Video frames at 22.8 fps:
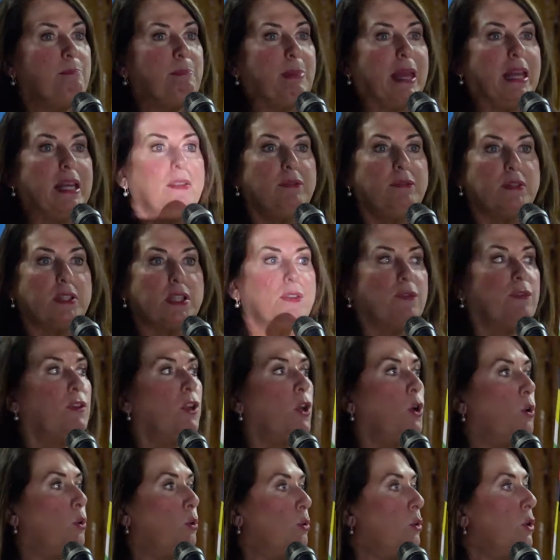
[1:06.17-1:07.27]
is that
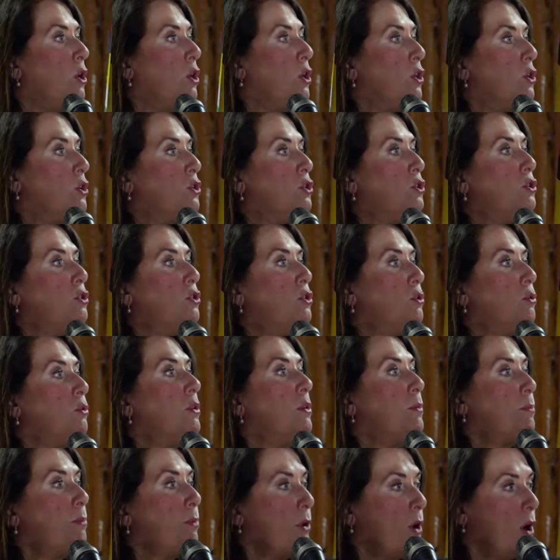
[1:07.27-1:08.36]
all proceeds
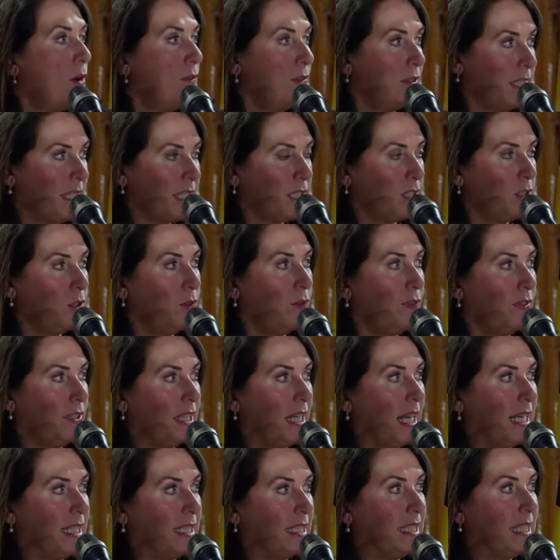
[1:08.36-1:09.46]
from their sector
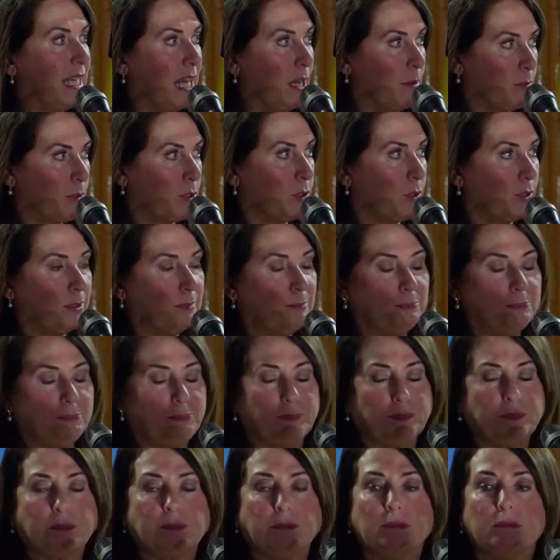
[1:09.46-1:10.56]
benefit the
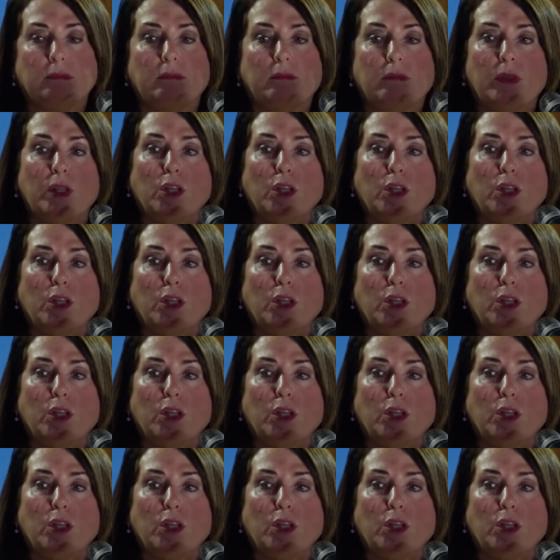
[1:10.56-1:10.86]
province.